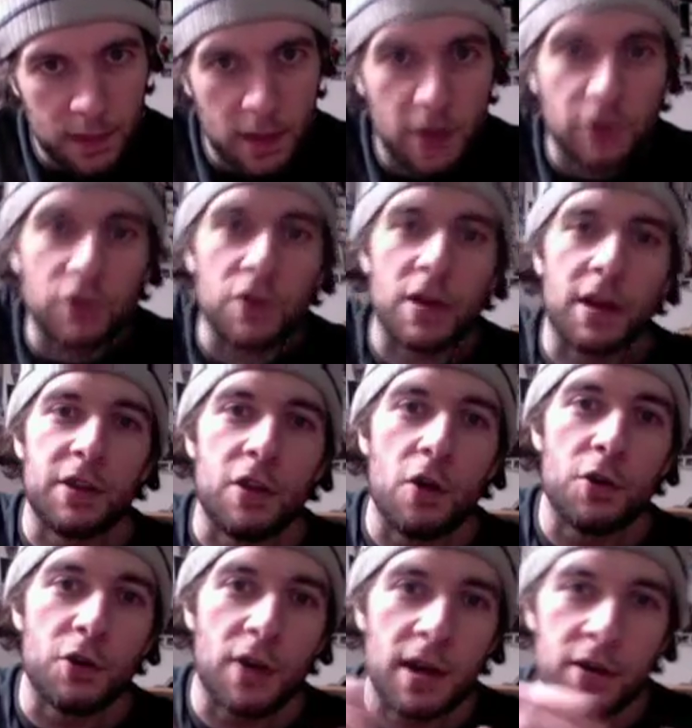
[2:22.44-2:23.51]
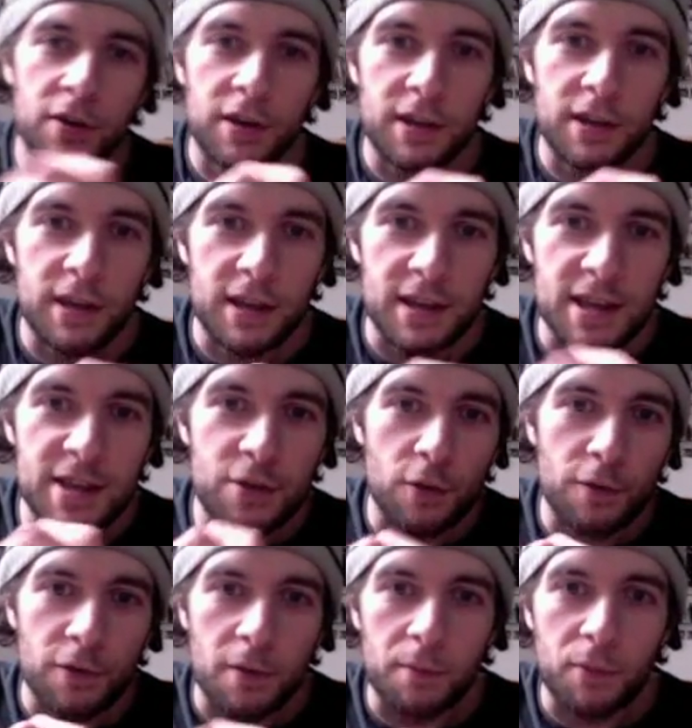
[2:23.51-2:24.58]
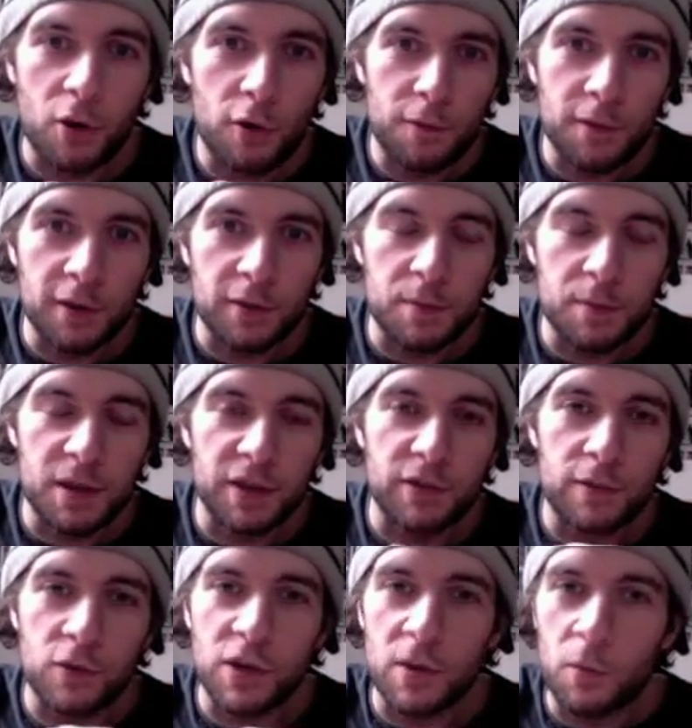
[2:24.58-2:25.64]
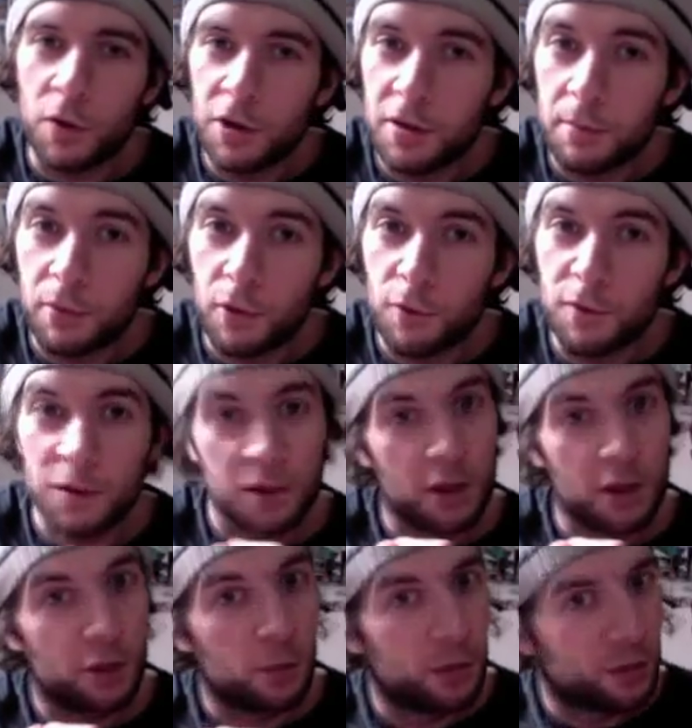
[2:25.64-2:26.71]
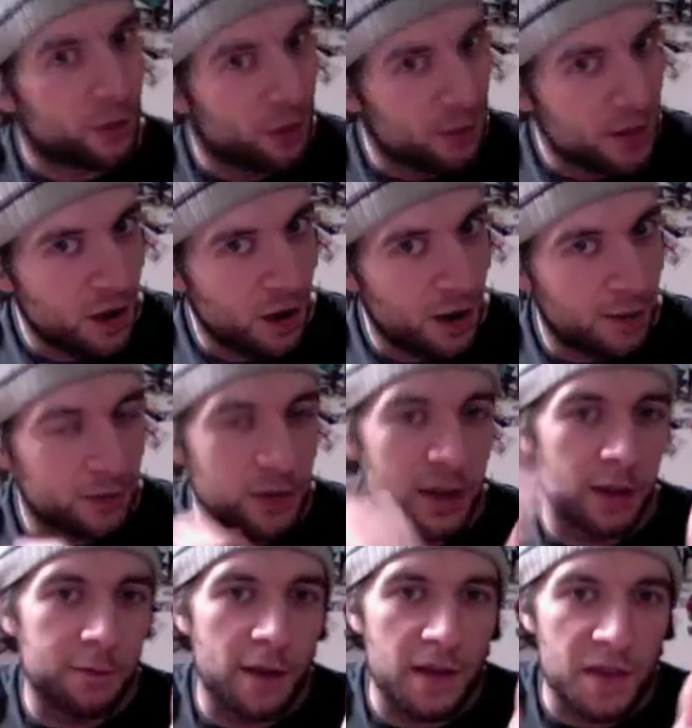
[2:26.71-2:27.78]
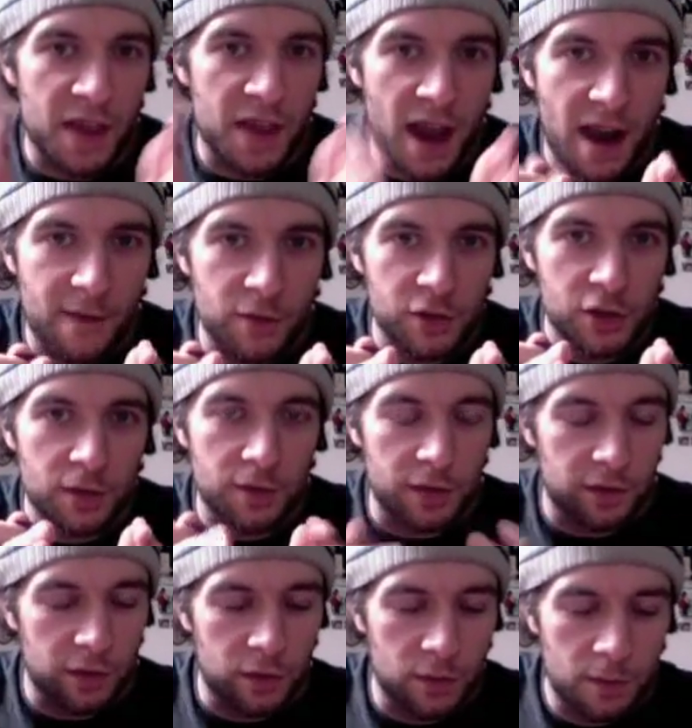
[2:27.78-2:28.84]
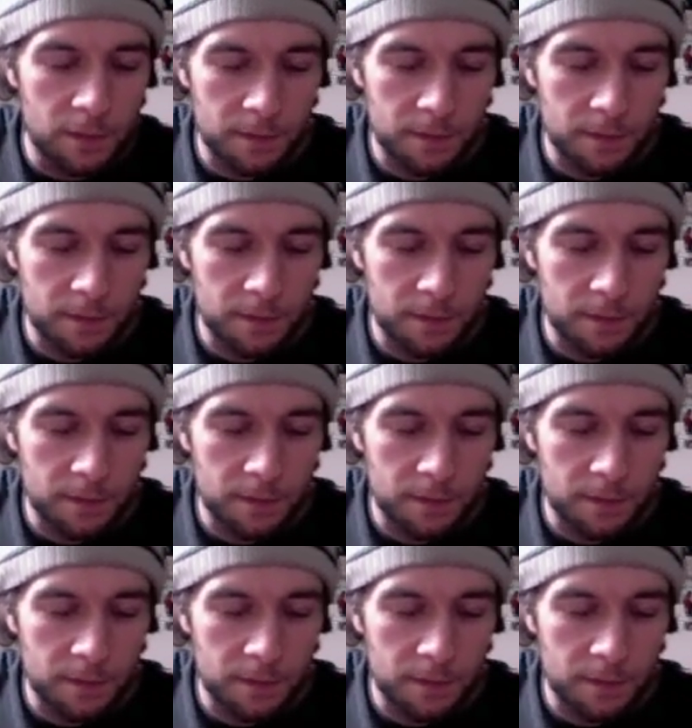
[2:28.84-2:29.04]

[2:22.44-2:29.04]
So you got to know you're not going to get either of them perfect, because if you get one of them perfect, the other one's going to be off. So you got to find the average of the two.